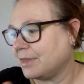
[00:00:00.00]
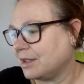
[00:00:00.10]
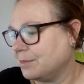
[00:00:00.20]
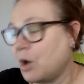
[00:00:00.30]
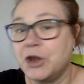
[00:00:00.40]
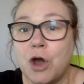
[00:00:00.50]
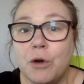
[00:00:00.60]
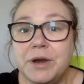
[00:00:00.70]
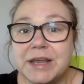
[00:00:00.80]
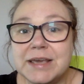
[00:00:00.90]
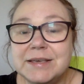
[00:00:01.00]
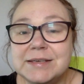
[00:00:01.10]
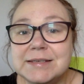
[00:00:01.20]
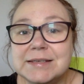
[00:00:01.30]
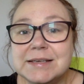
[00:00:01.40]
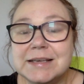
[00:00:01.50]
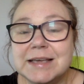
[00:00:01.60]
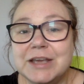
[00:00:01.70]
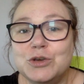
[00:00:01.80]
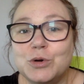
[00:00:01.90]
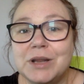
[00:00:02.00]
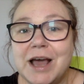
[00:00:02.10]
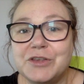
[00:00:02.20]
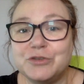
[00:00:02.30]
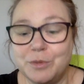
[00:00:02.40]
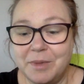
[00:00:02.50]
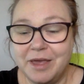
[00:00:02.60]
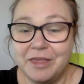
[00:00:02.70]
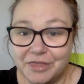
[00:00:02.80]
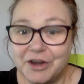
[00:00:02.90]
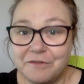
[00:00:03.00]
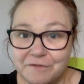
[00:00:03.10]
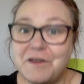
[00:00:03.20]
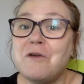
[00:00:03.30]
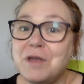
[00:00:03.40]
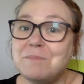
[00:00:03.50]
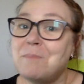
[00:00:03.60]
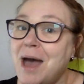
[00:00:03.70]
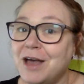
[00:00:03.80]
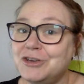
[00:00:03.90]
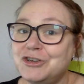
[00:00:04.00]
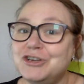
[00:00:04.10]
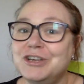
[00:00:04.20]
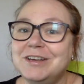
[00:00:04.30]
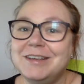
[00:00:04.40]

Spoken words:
minorities in your classroom that are very much